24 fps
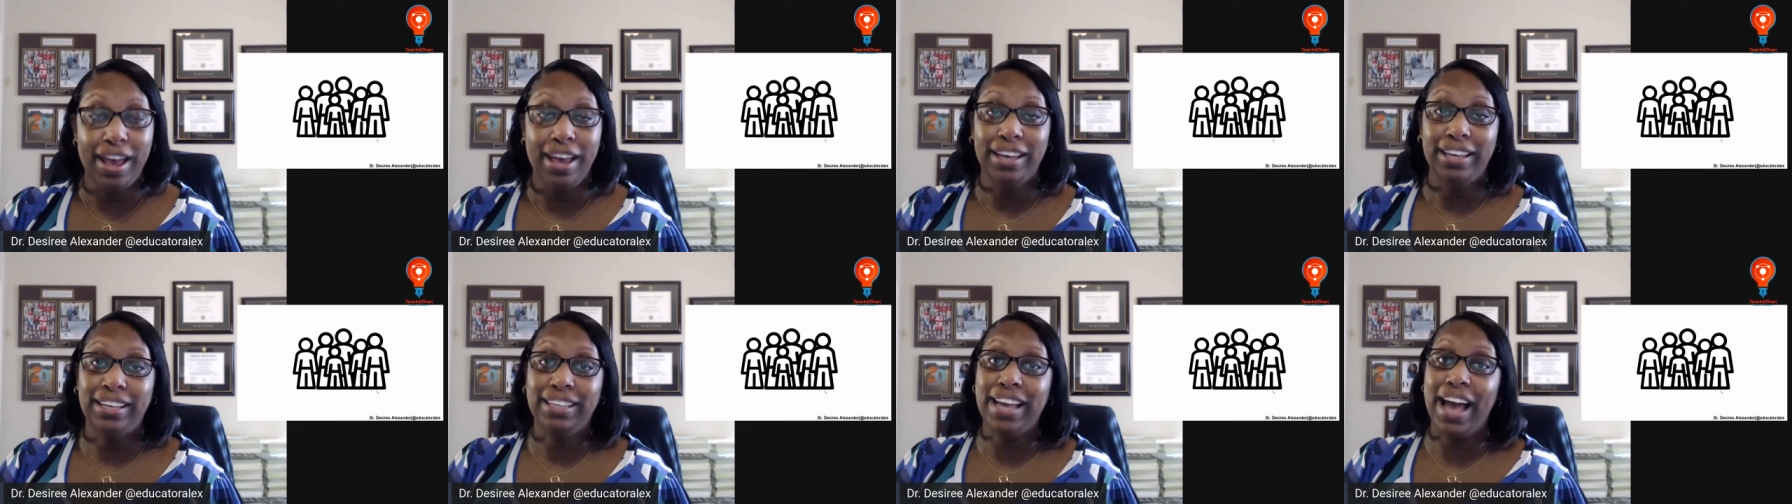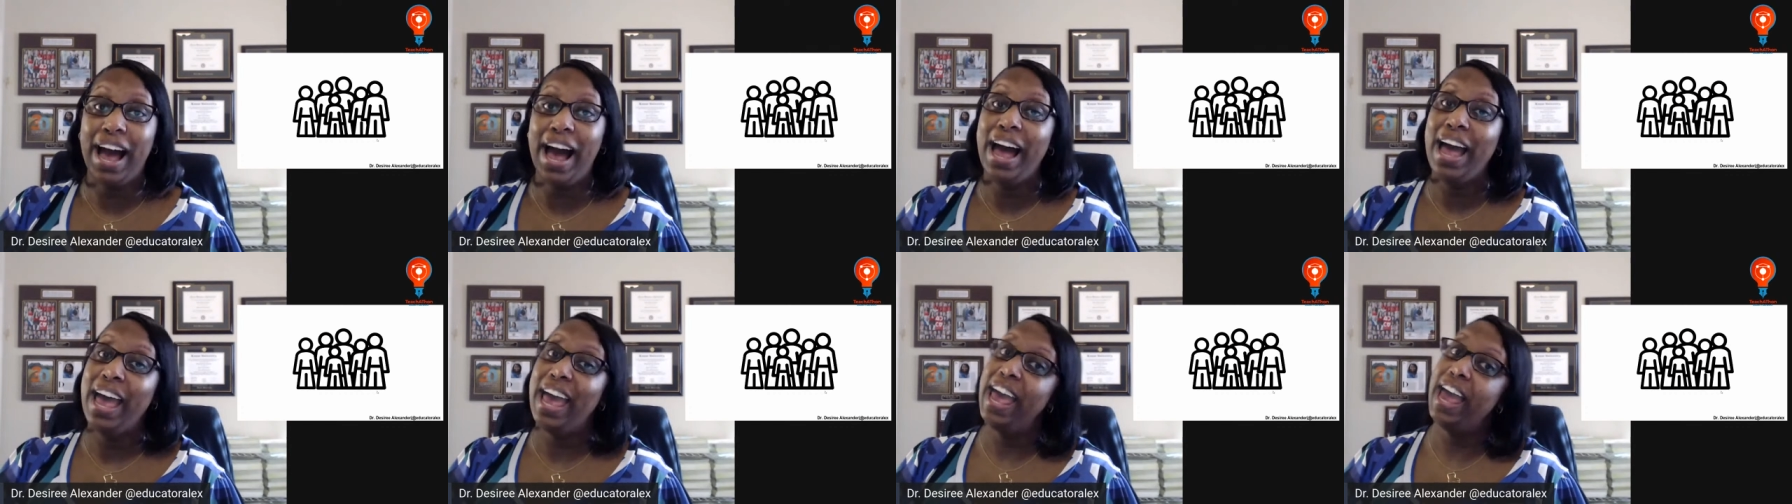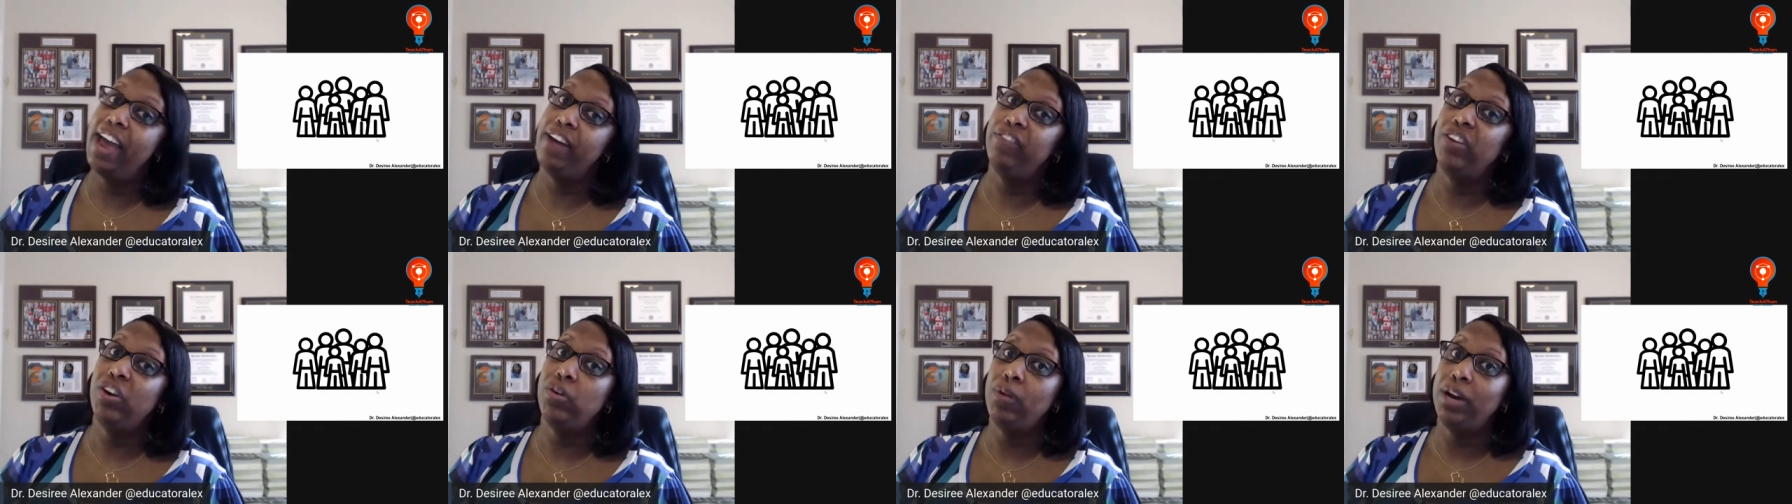Not
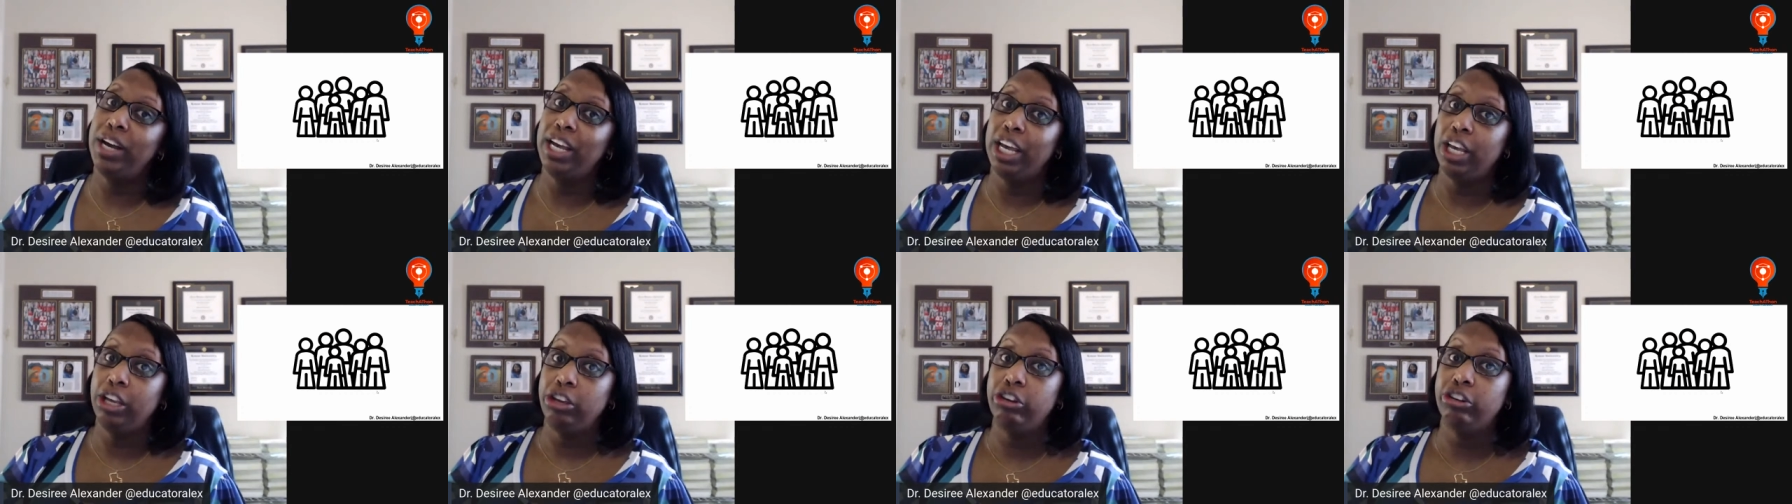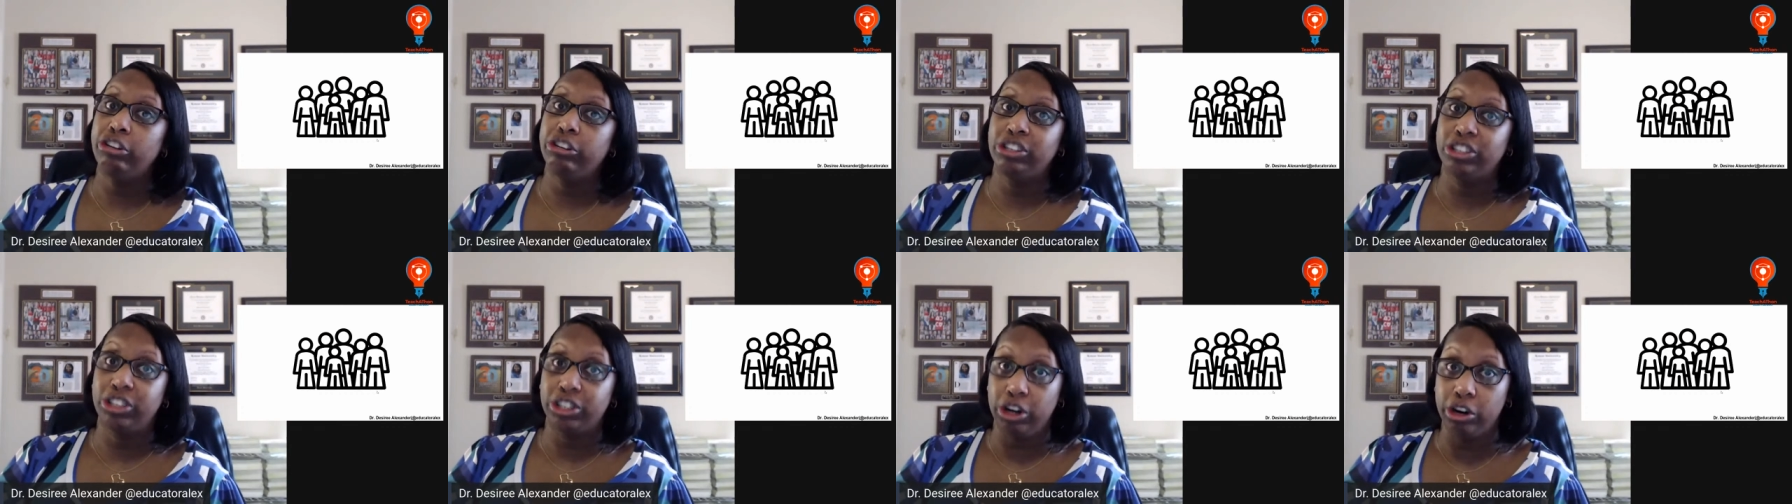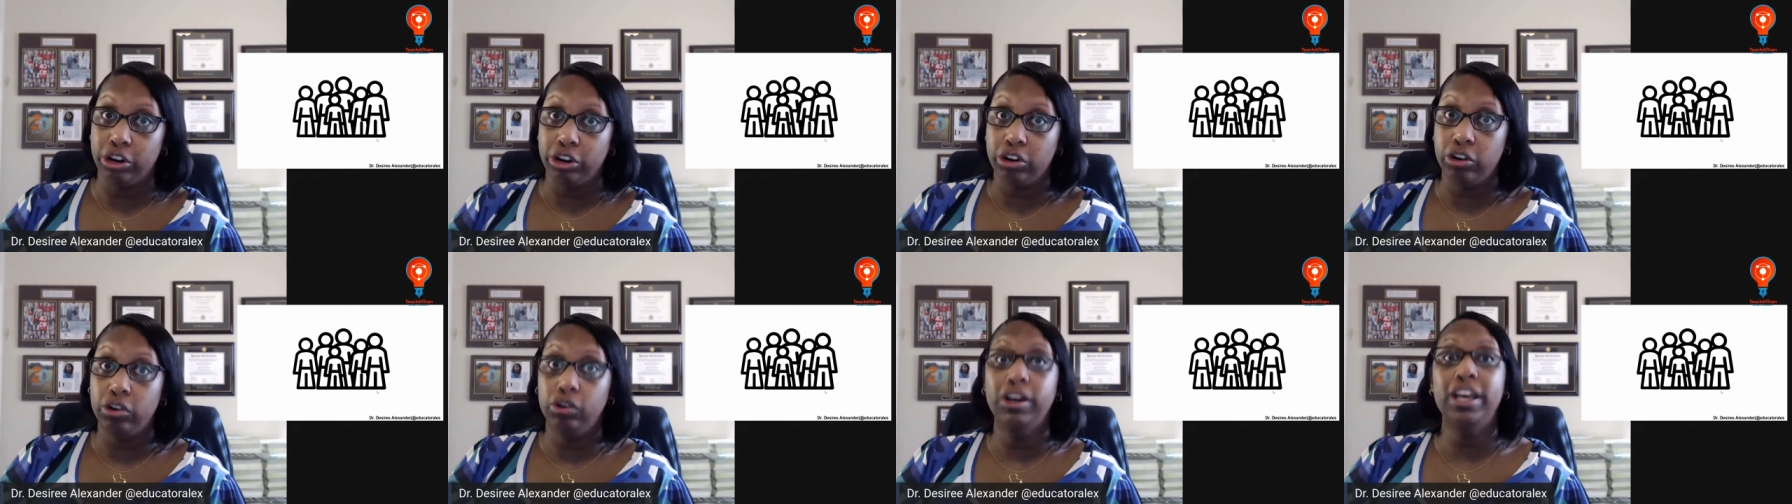everyone in your
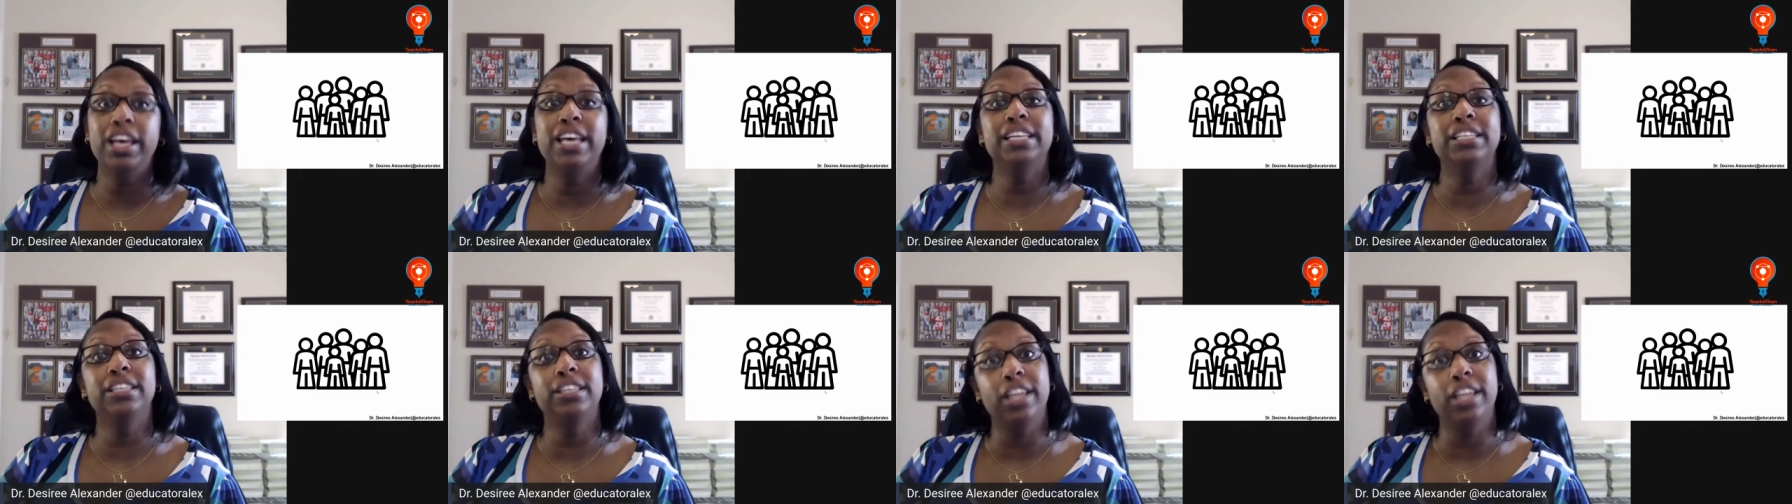circle is